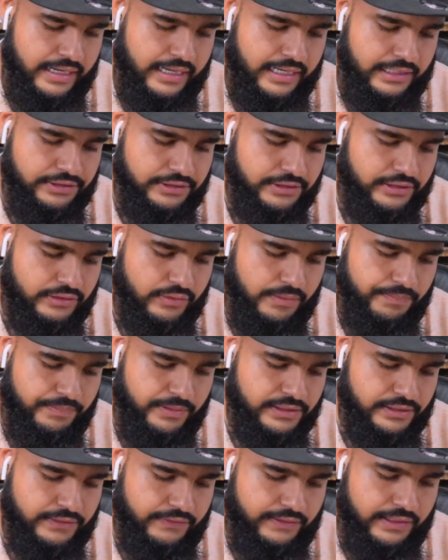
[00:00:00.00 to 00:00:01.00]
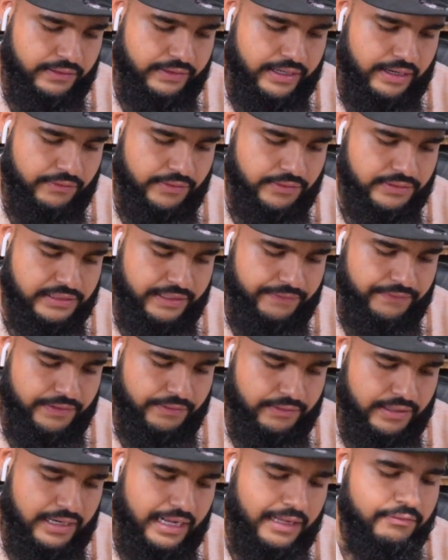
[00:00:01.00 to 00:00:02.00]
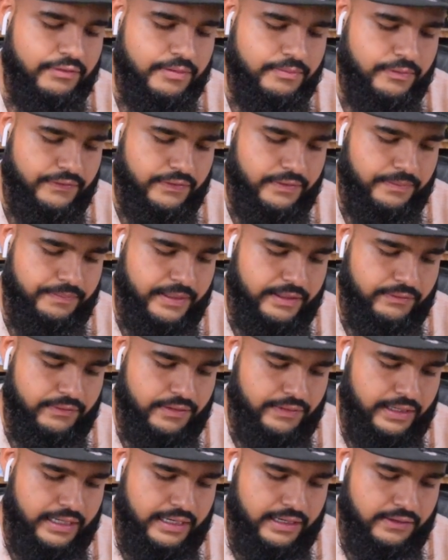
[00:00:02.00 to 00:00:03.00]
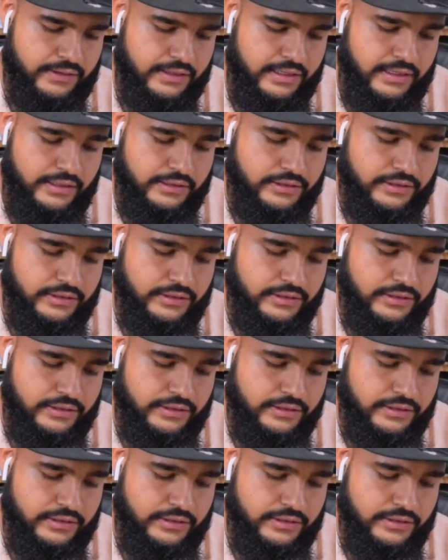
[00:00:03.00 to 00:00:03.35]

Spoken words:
and just do a bunch of little arrows everywhere. I'll remove the big one right now.